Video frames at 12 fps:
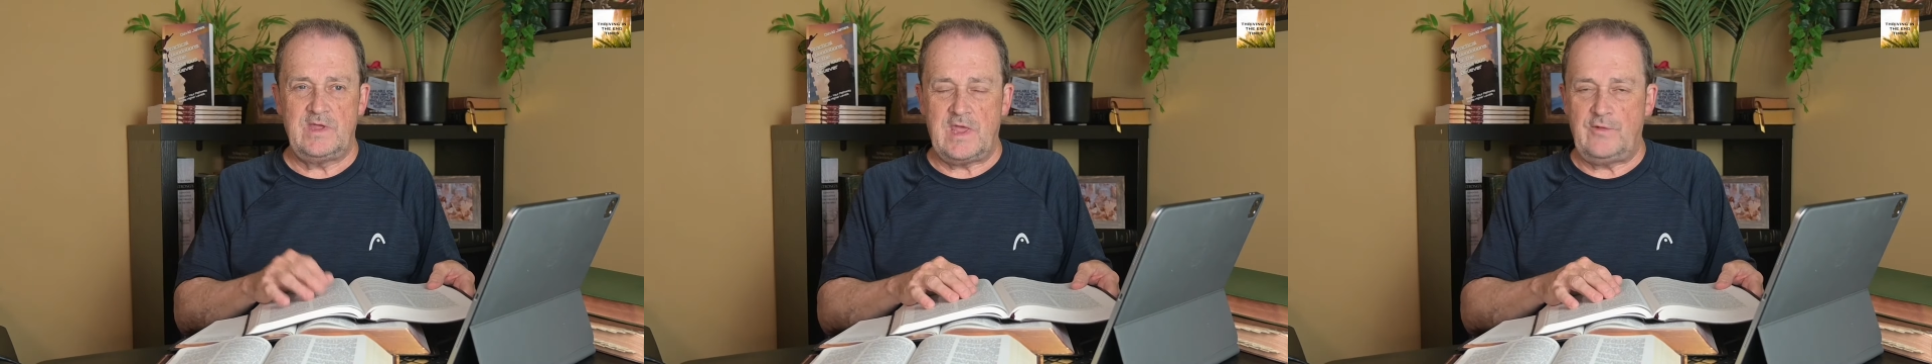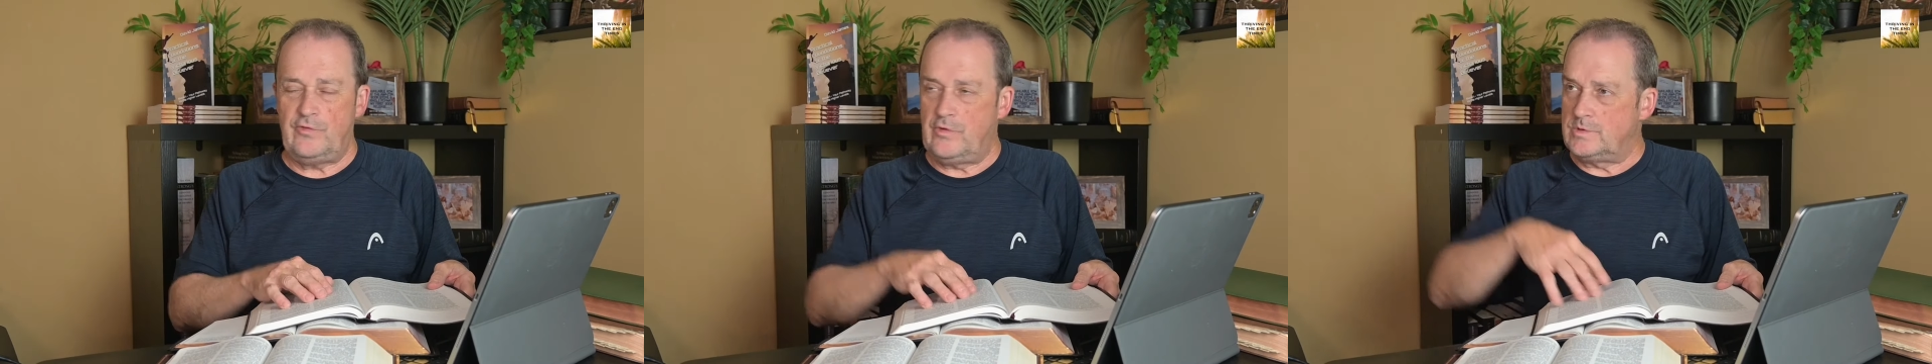
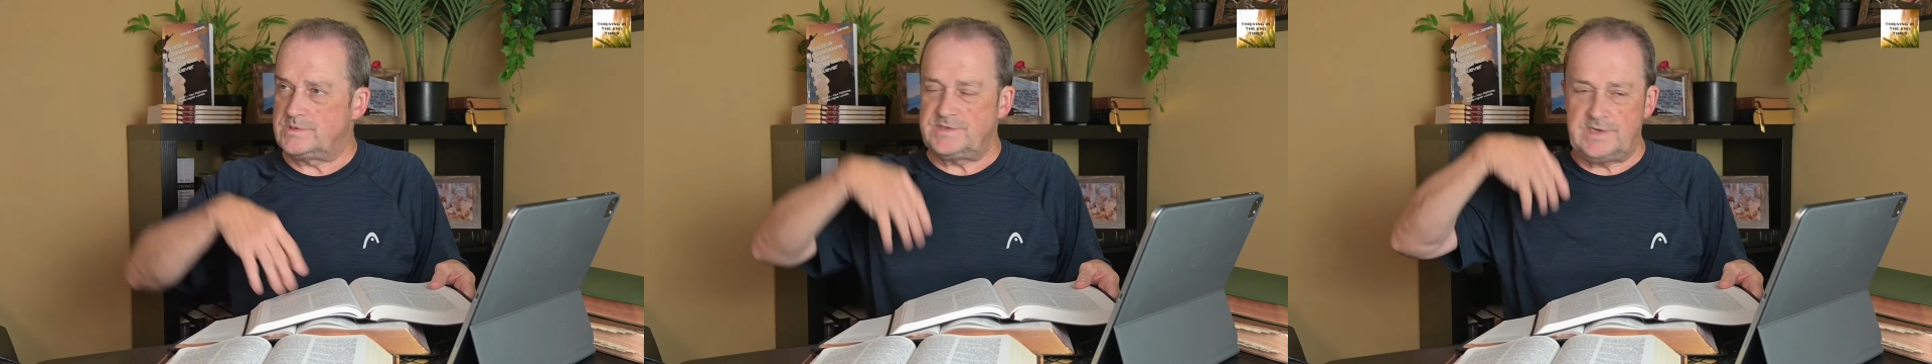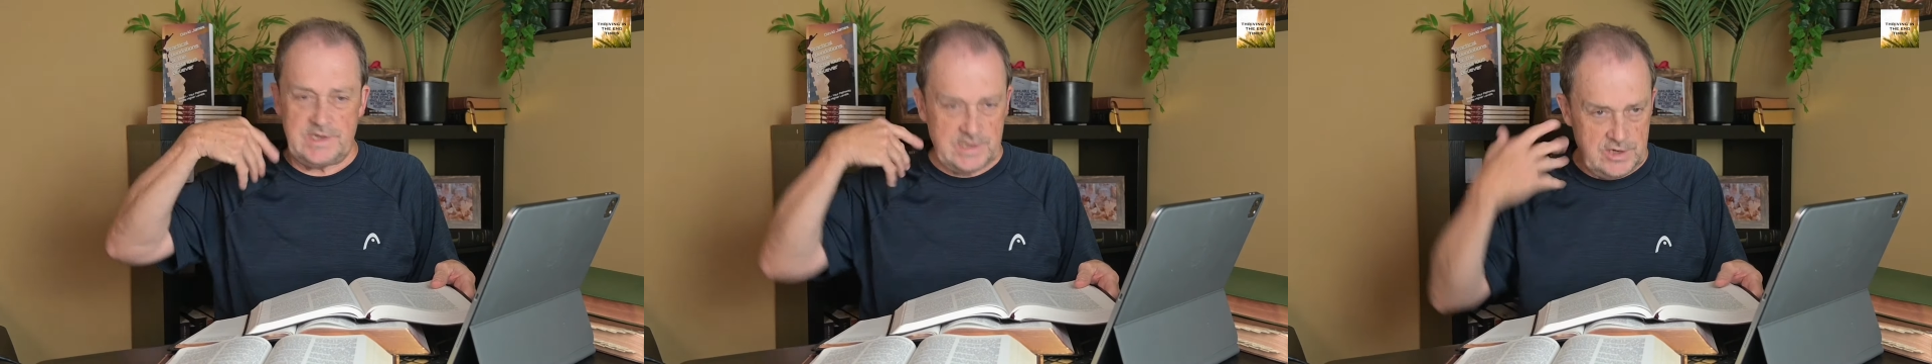And those
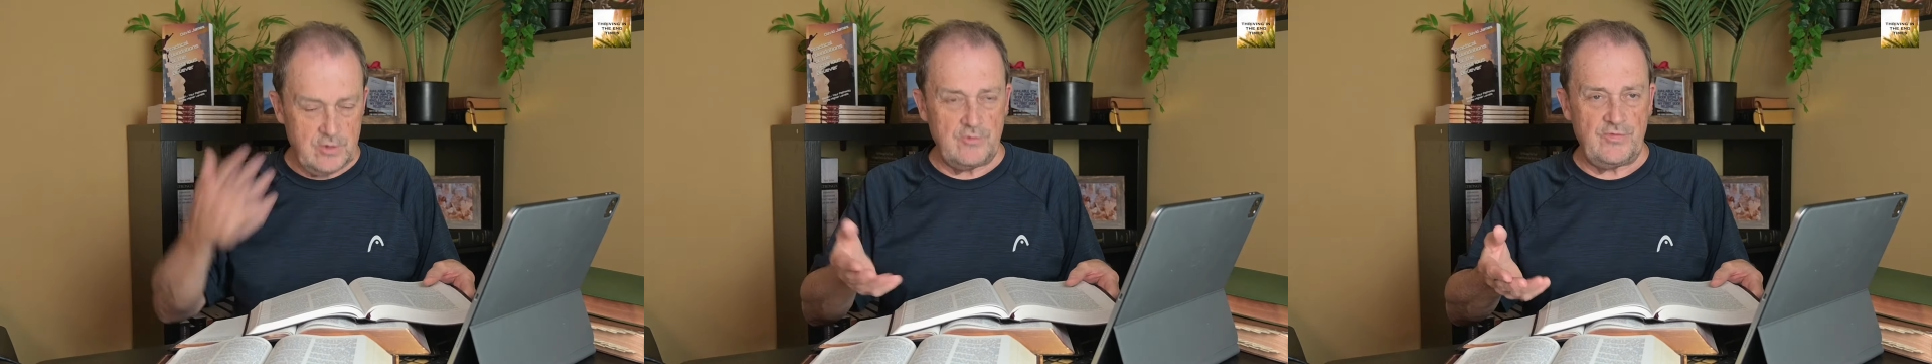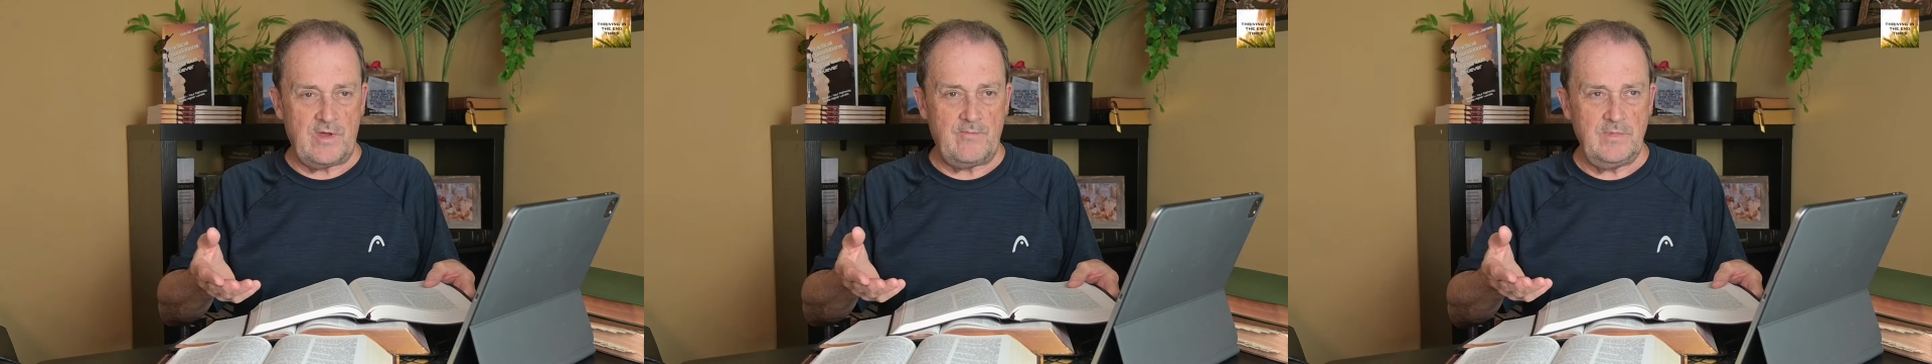that hear
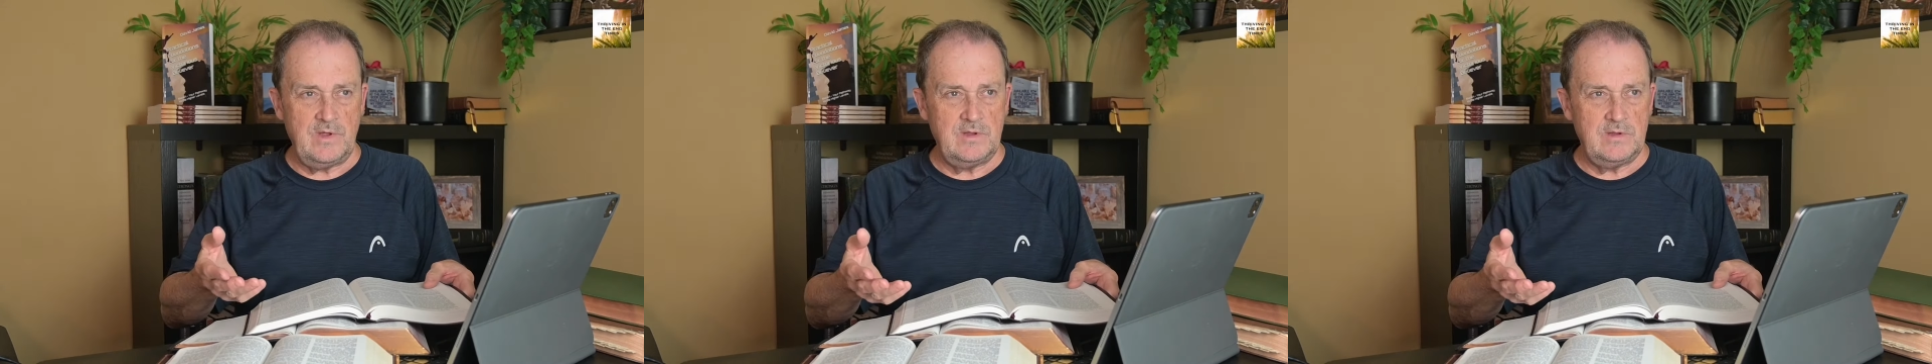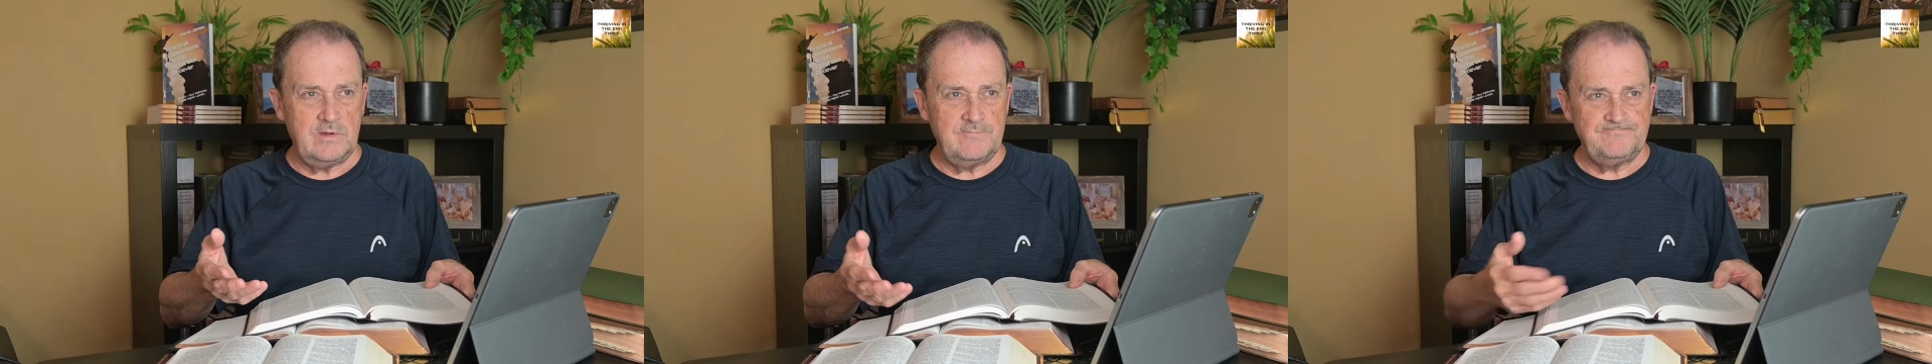them,
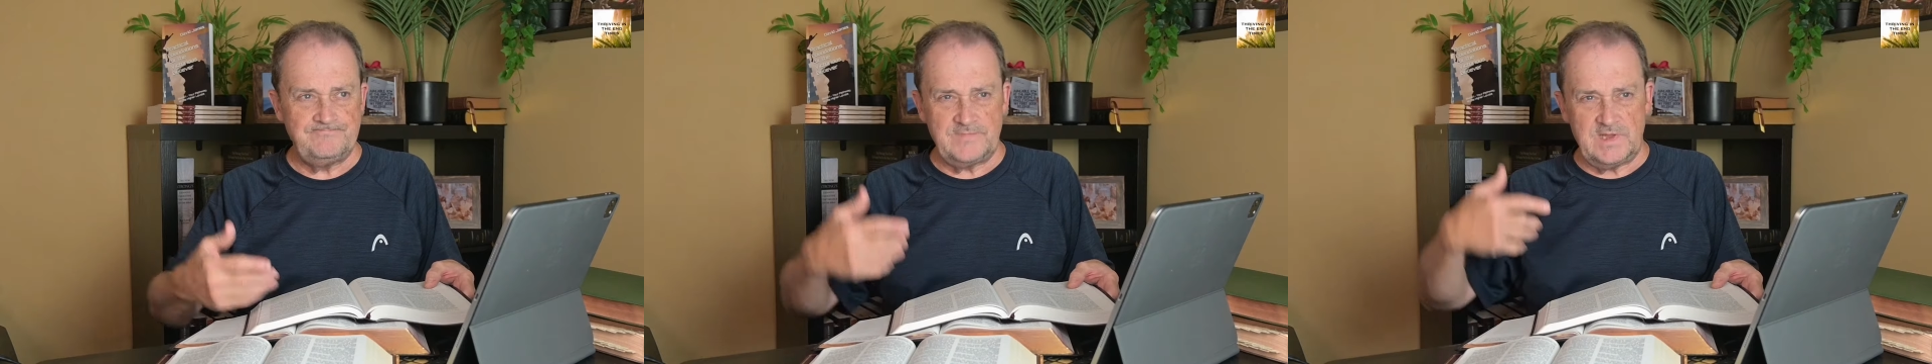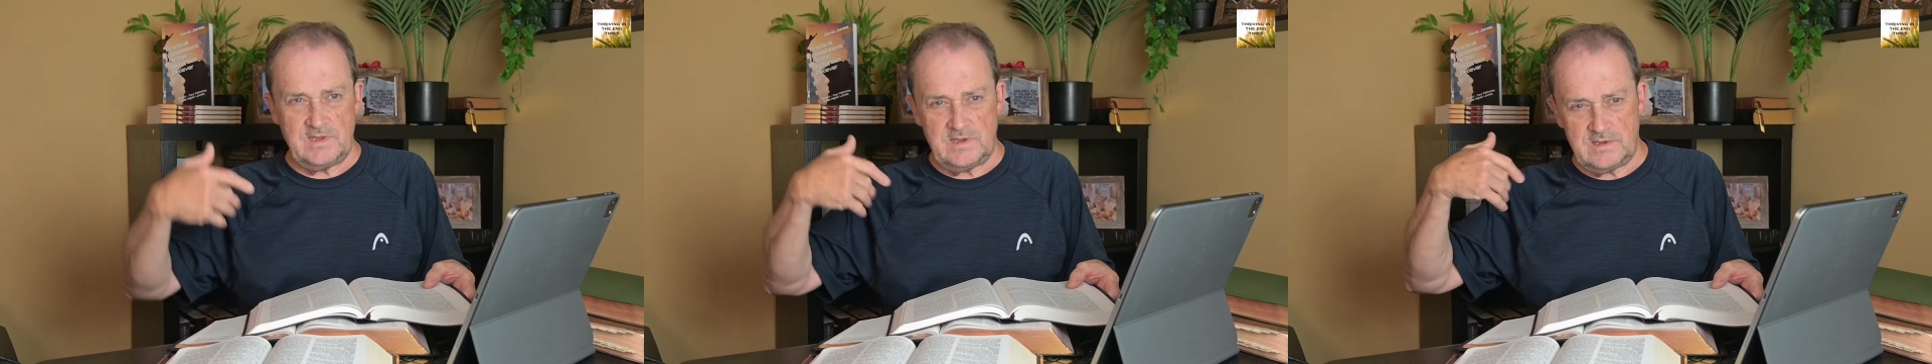
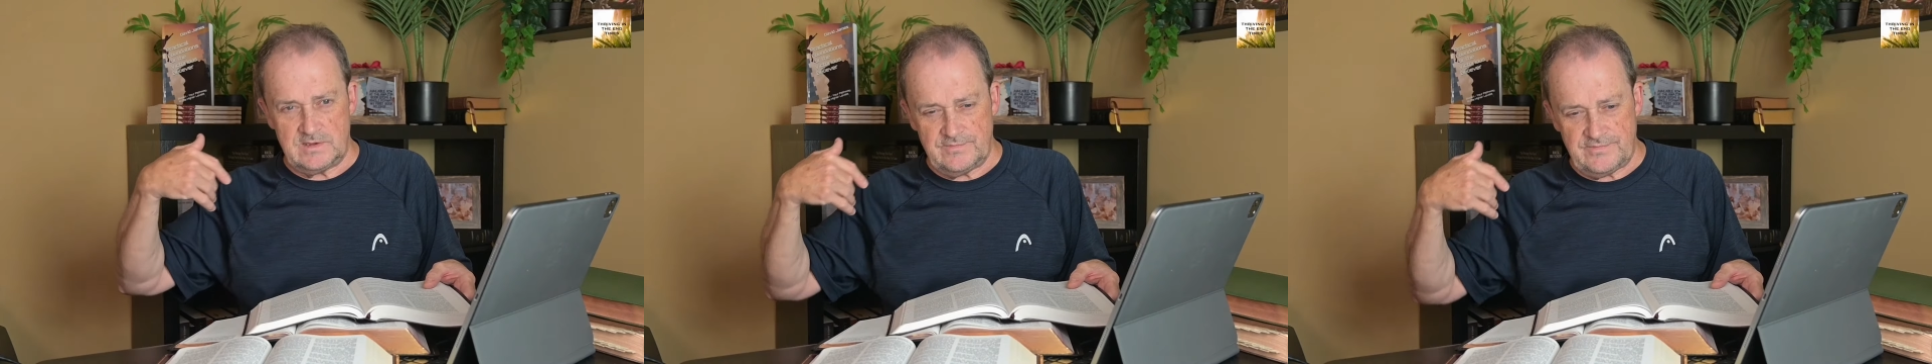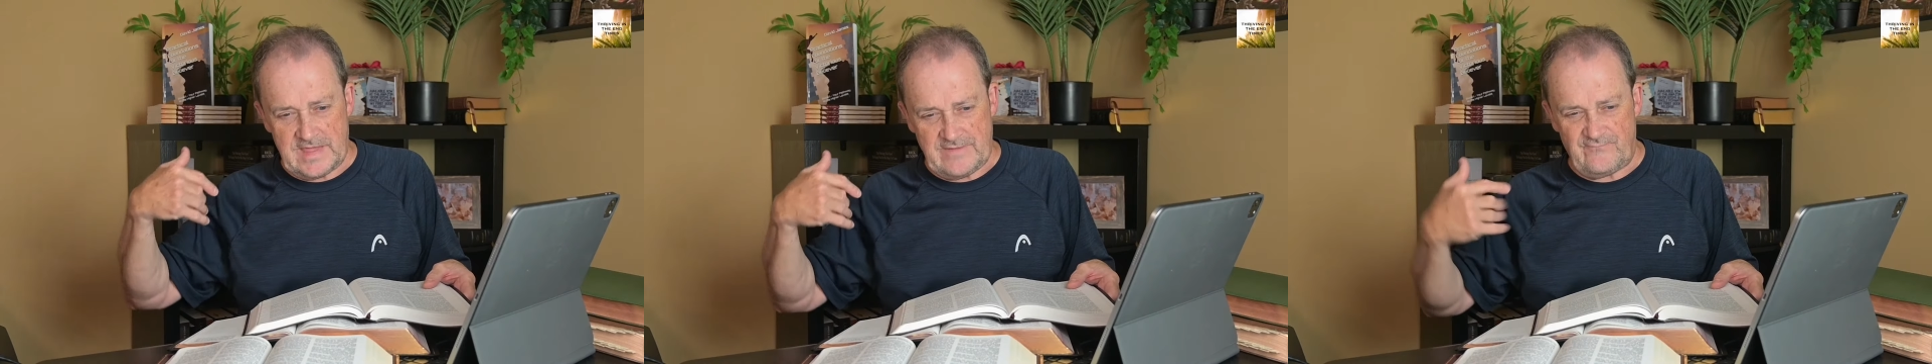they